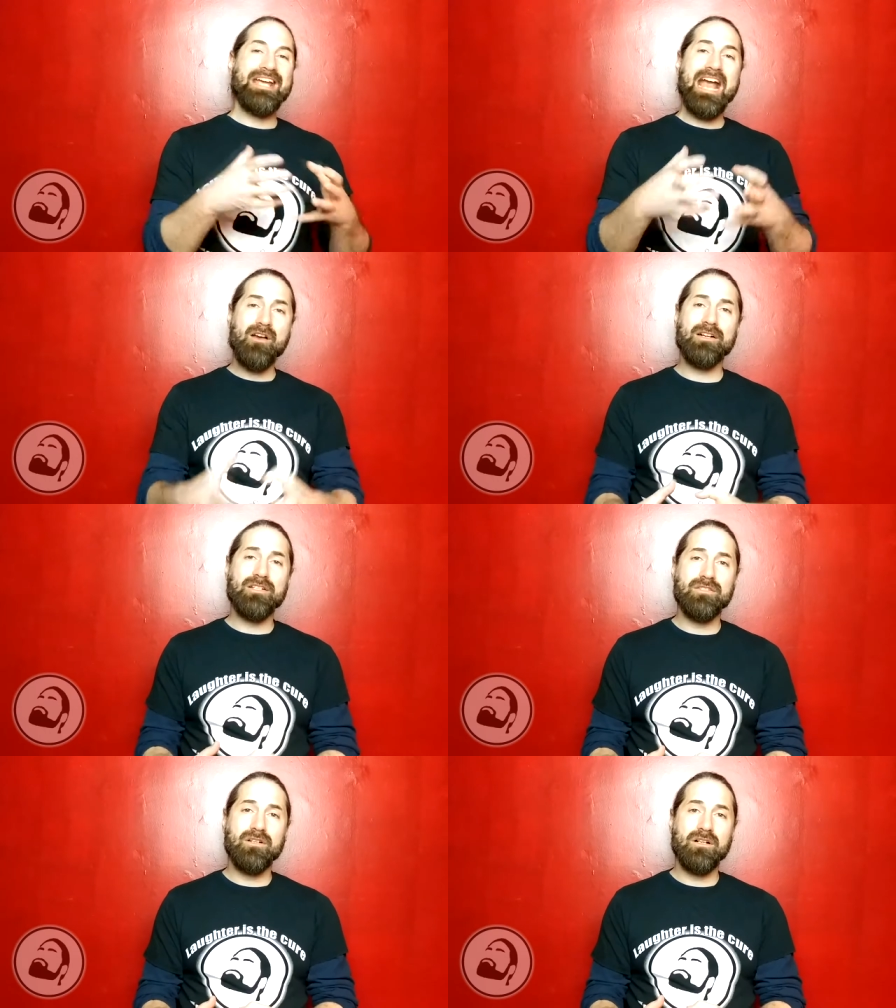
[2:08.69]

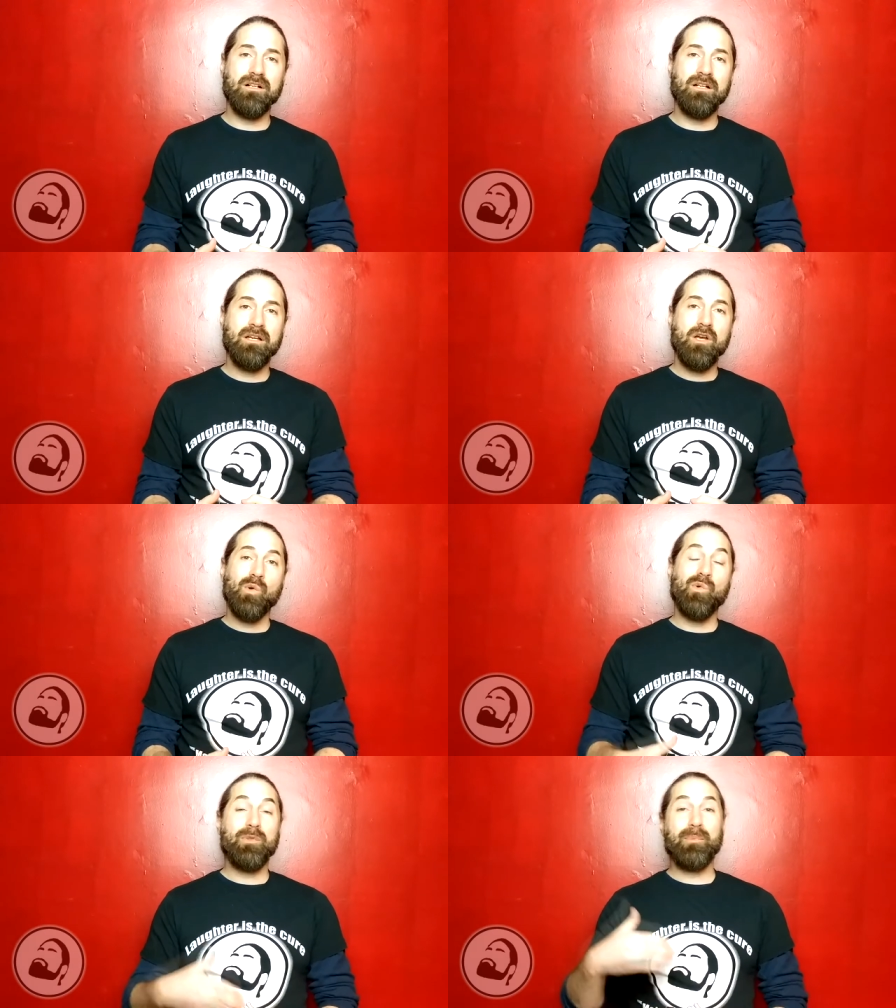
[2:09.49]
characters are
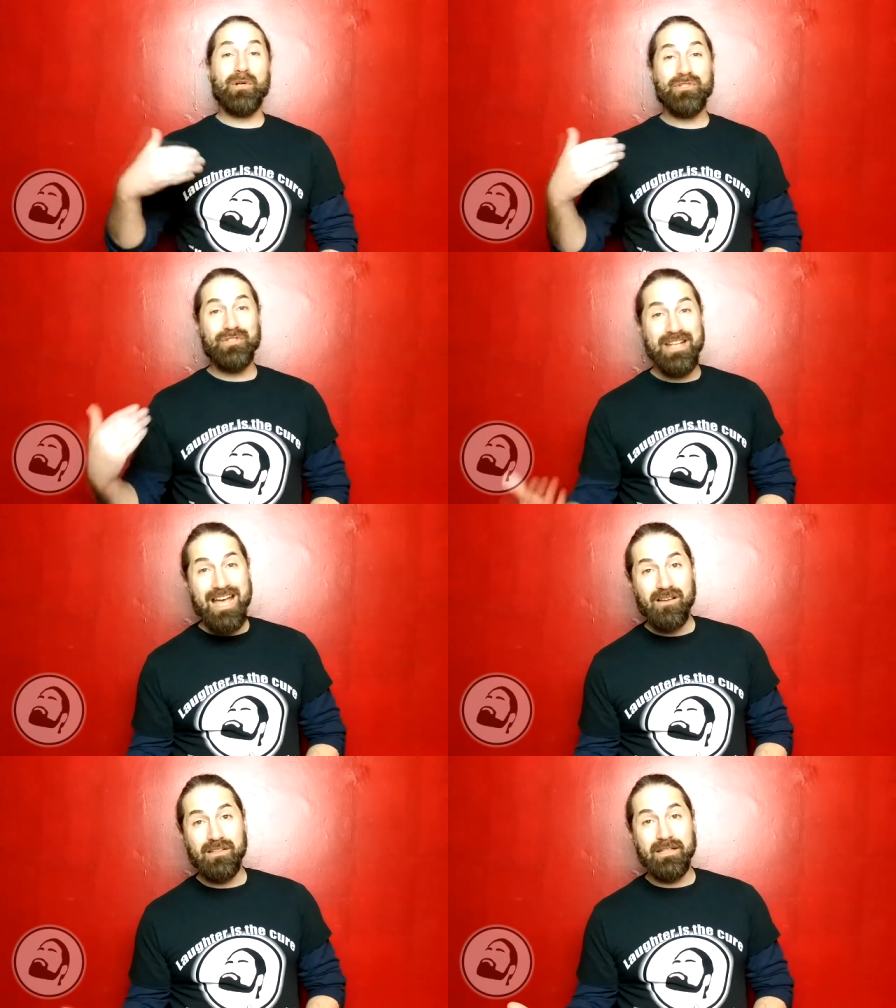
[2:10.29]
with
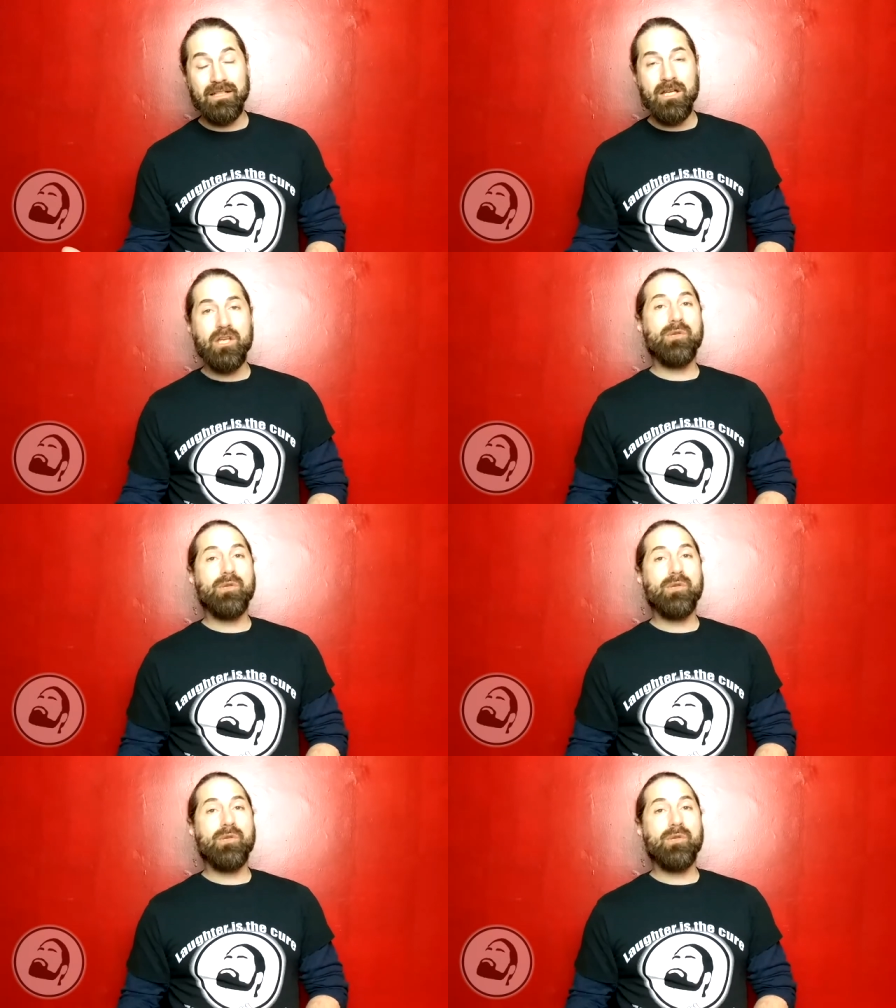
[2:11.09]
personality,